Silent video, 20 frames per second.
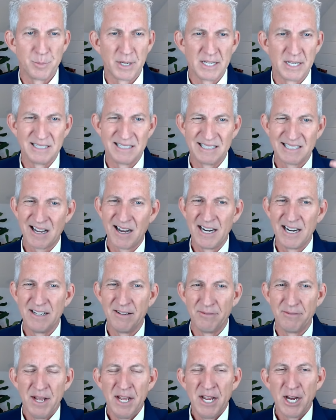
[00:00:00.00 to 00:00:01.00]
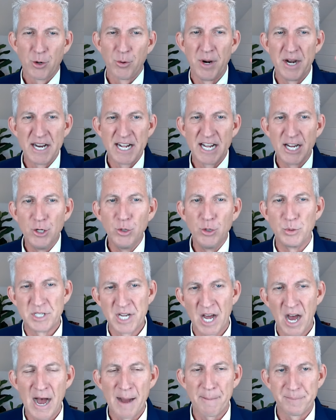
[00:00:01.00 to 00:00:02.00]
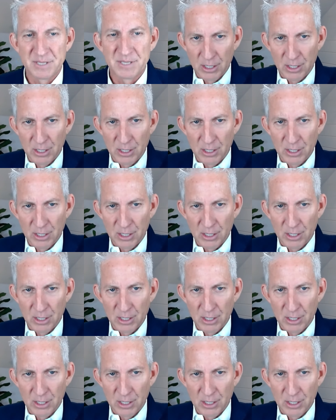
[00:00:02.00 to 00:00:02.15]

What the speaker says: because it's kind of creating a new top.